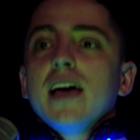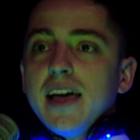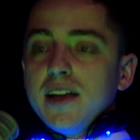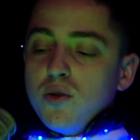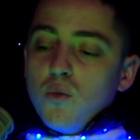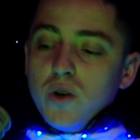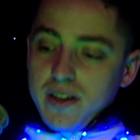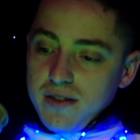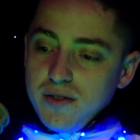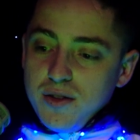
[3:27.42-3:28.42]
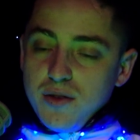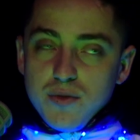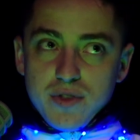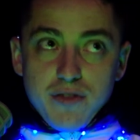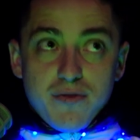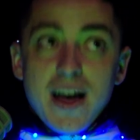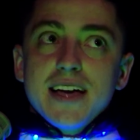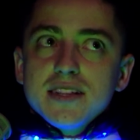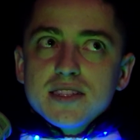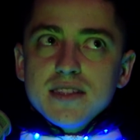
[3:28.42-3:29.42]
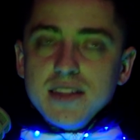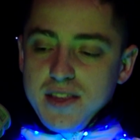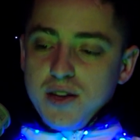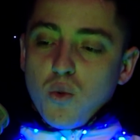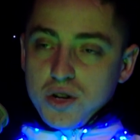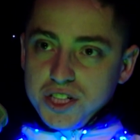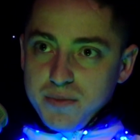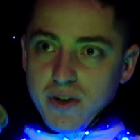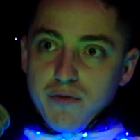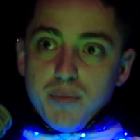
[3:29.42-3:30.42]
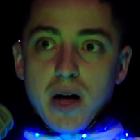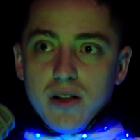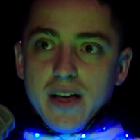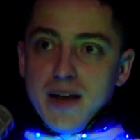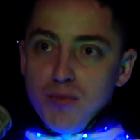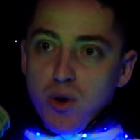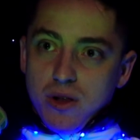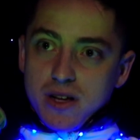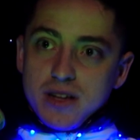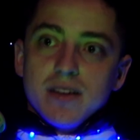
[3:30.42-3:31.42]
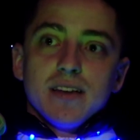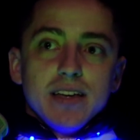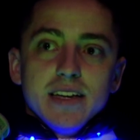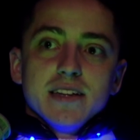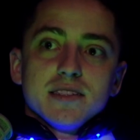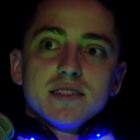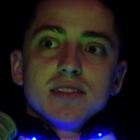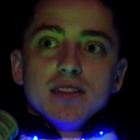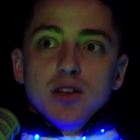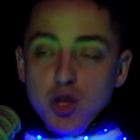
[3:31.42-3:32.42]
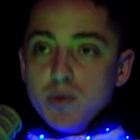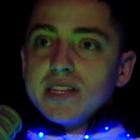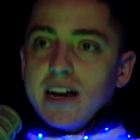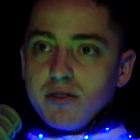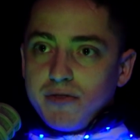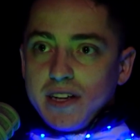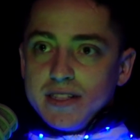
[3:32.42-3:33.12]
And what defines the worship of Baal and Moloch is human sacrifice.